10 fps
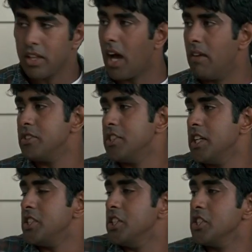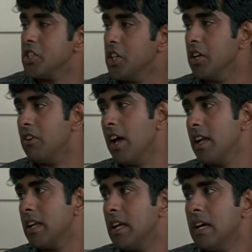Conversation is good, right?
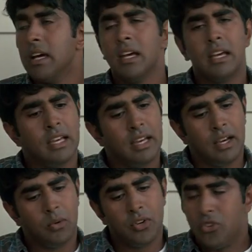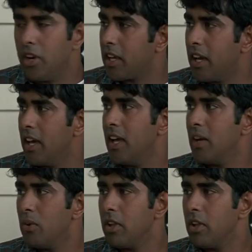We're drinking, we're